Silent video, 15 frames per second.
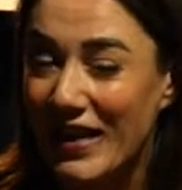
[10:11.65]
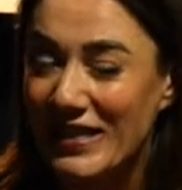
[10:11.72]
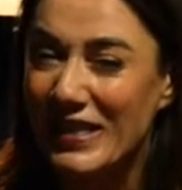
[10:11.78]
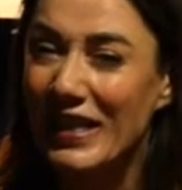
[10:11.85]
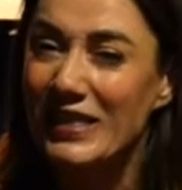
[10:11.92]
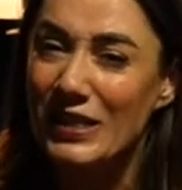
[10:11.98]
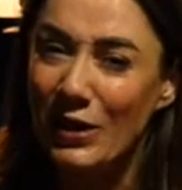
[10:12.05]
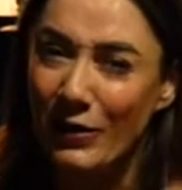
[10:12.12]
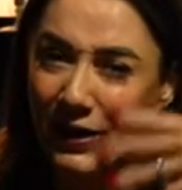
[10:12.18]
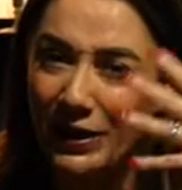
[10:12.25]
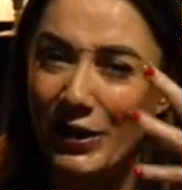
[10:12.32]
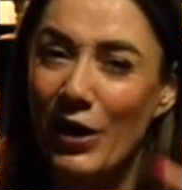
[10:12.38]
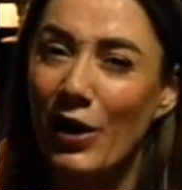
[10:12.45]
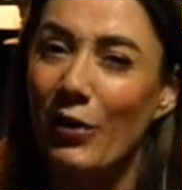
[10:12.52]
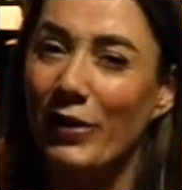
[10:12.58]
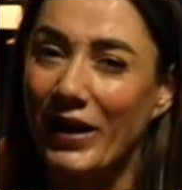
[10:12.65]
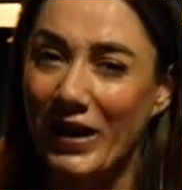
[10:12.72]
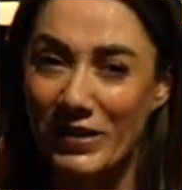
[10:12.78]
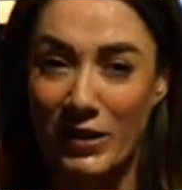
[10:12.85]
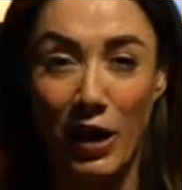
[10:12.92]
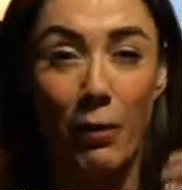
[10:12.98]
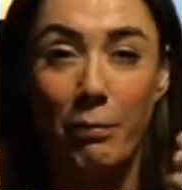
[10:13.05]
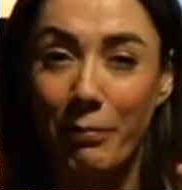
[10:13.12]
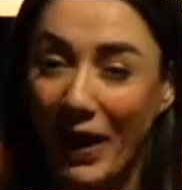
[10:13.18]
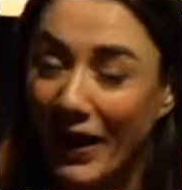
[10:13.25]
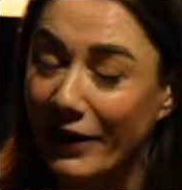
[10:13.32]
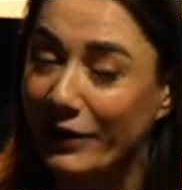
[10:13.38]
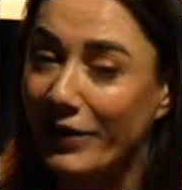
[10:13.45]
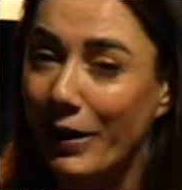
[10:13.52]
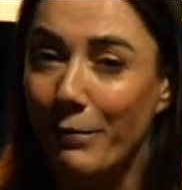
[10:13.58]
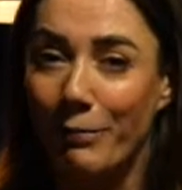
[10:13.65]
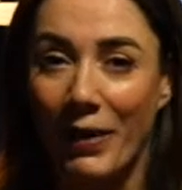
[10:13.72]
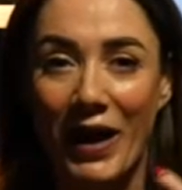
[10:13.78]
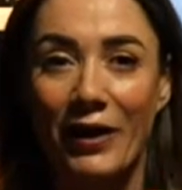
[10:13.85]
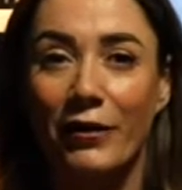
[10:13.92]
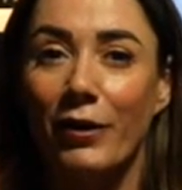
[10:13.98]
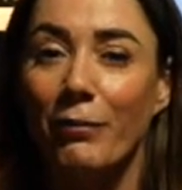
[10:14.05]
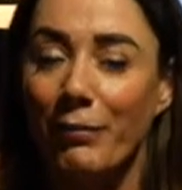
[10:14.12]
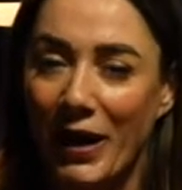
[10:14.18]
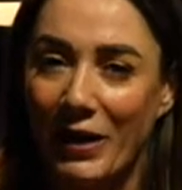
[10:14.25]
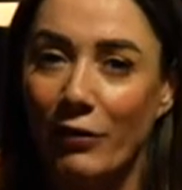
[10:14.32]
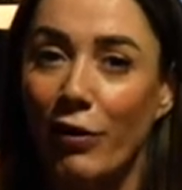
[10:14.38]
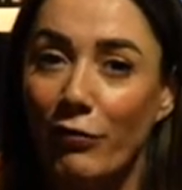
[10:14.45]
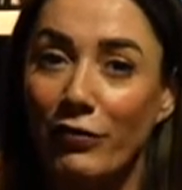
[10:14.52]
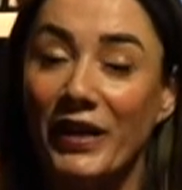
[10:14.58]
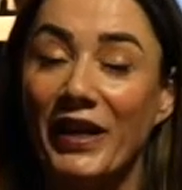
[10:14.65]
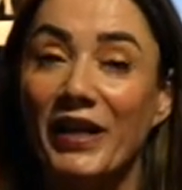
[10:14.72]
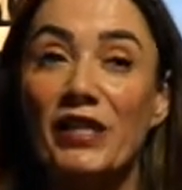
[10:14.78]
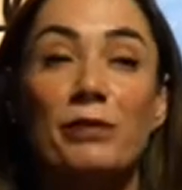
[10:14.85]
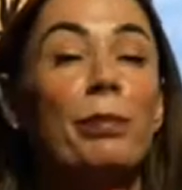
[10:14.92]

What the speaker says: So that's how I know it has got better and better and better over the years.